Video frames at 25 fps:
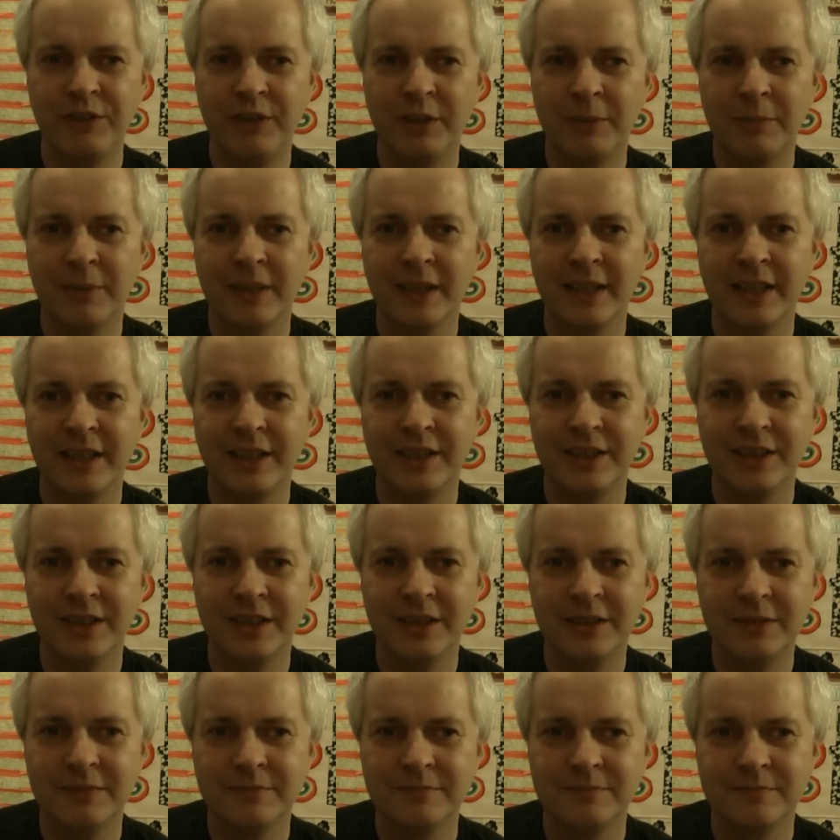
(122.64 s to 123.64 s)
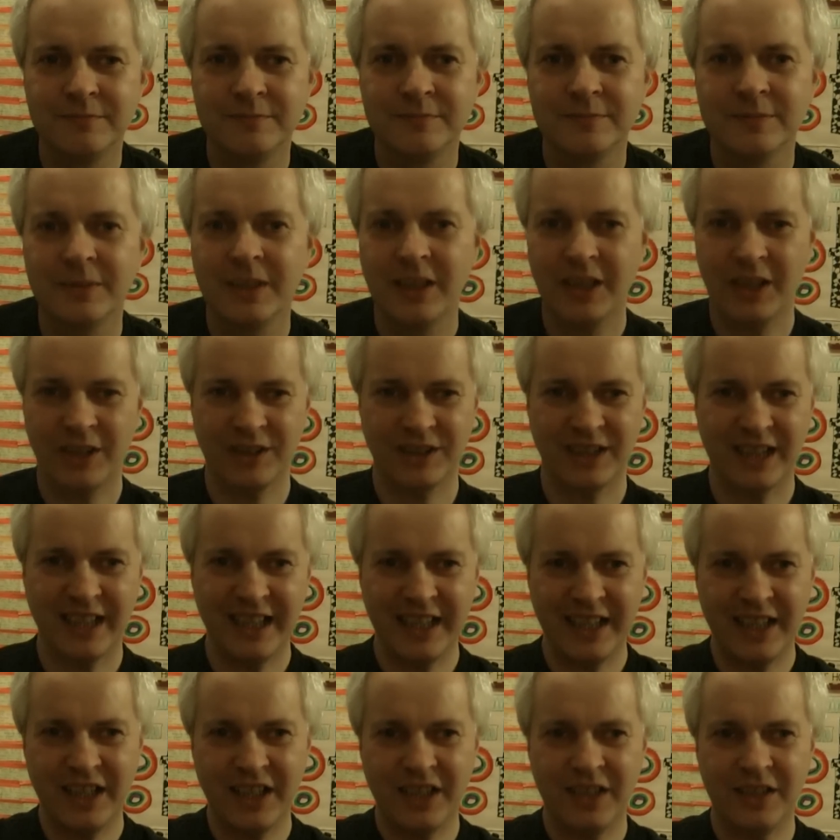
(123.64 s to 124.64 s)
to replace you? Because
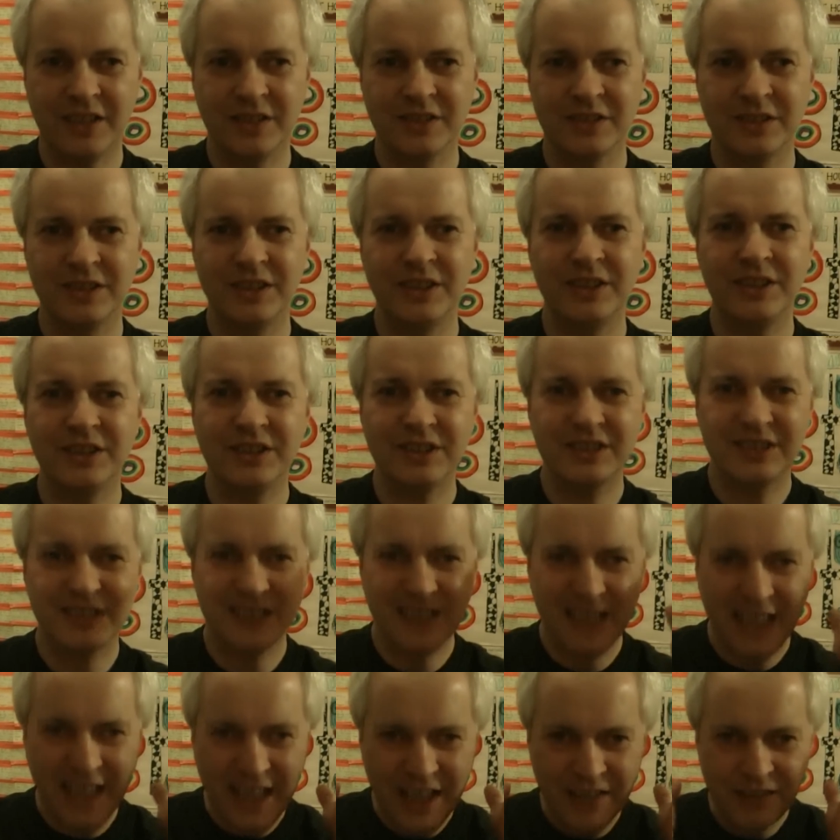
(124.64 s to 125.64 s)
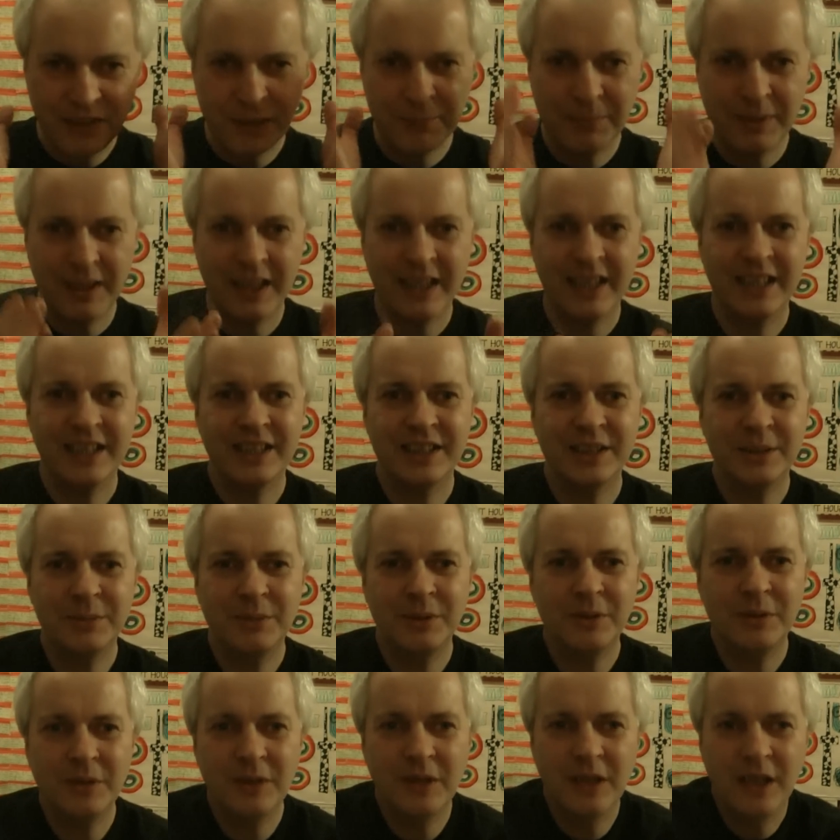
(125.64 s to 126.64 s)
I can't, you're just
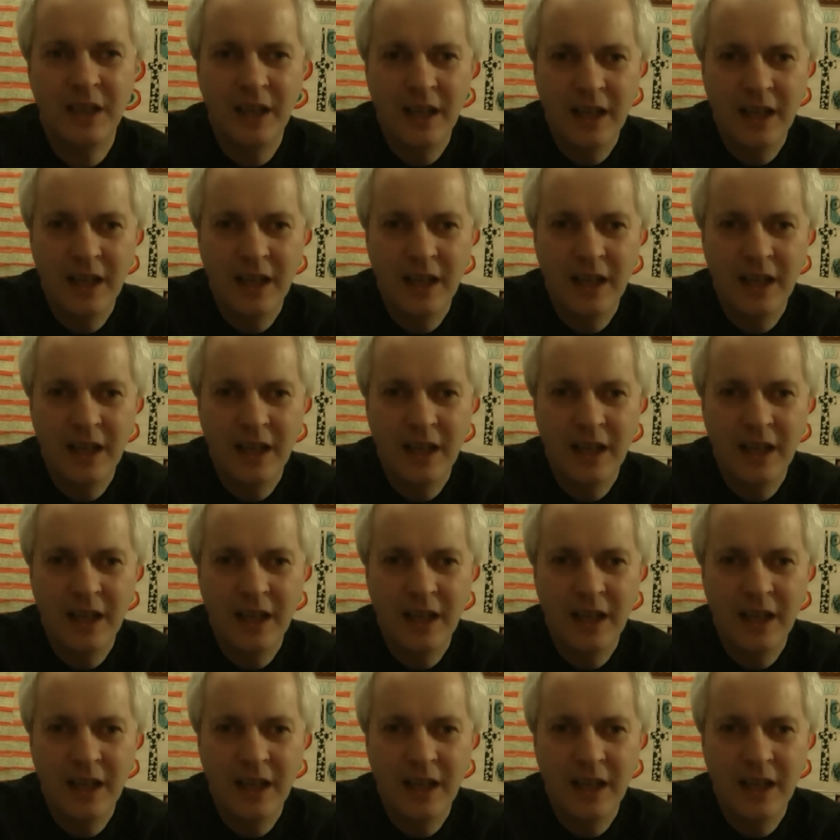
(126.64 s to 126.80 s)
irreplaceable.